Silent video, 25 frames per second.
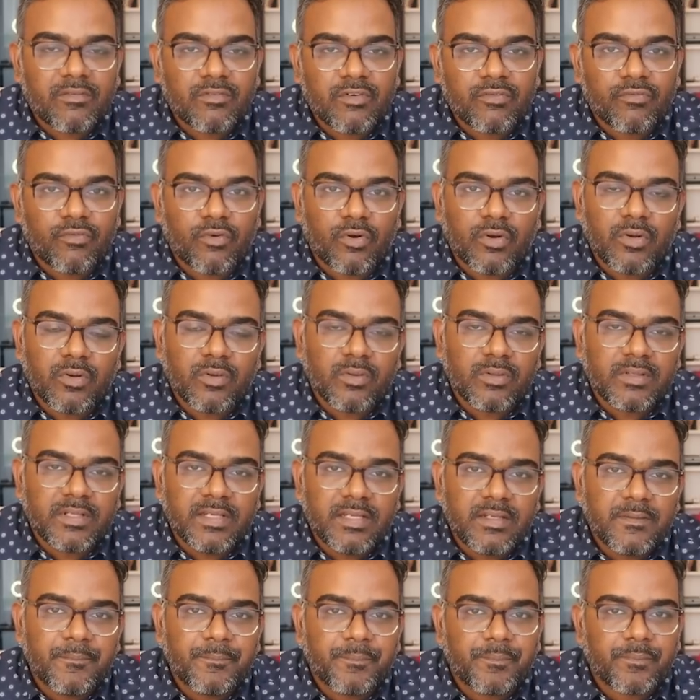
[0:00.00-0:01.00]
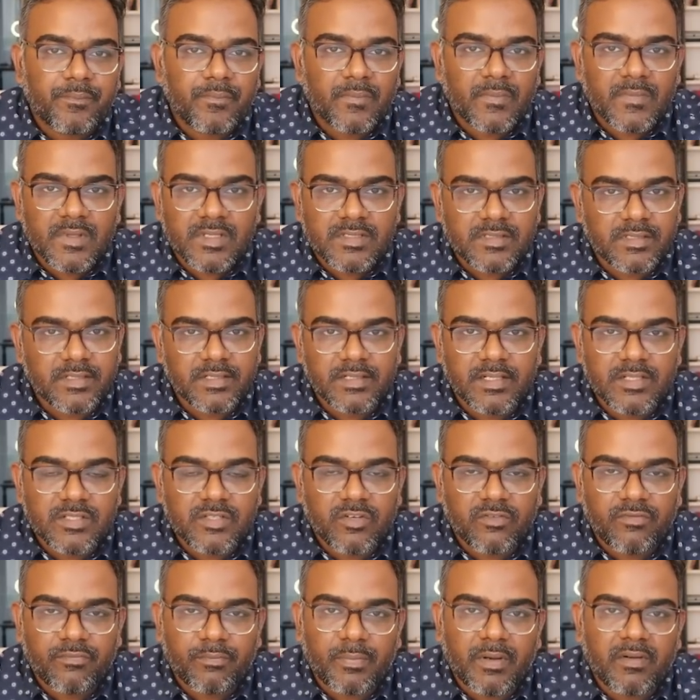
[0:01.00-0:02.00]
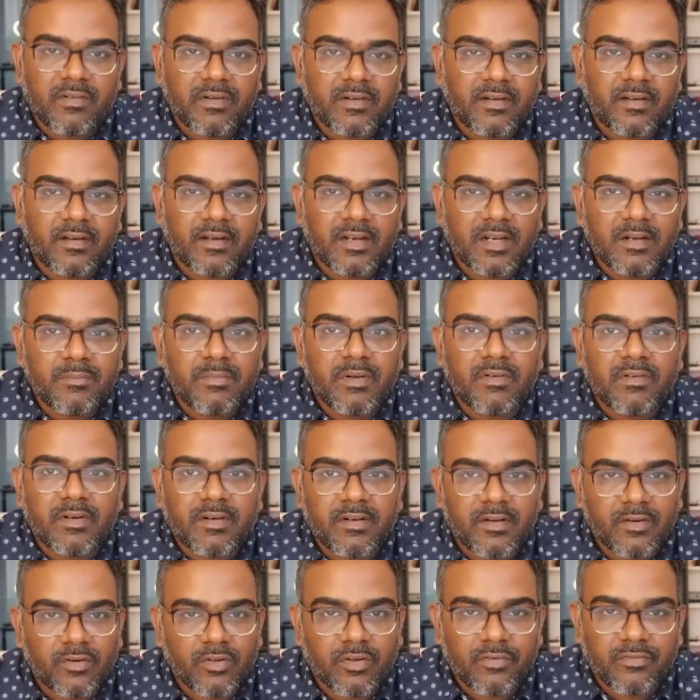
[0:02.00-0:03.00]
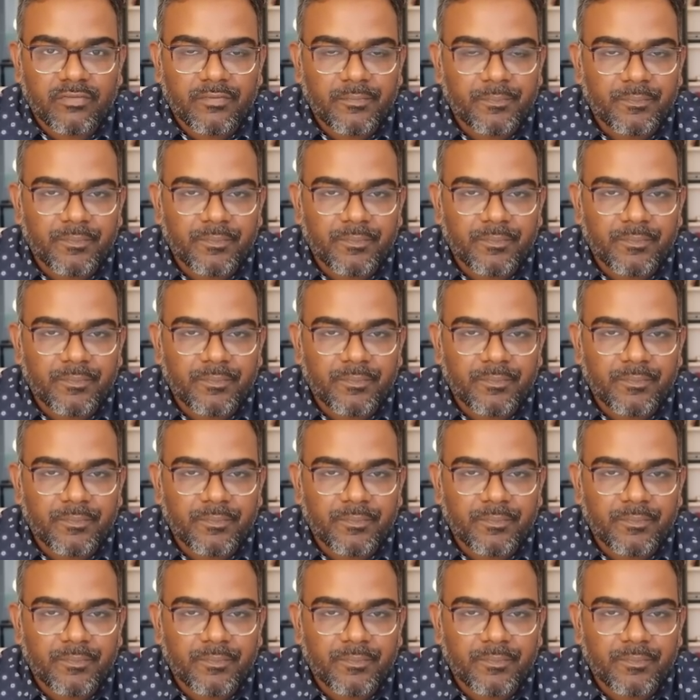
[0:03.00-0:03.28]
have to follow the signals of power trend and power trend off.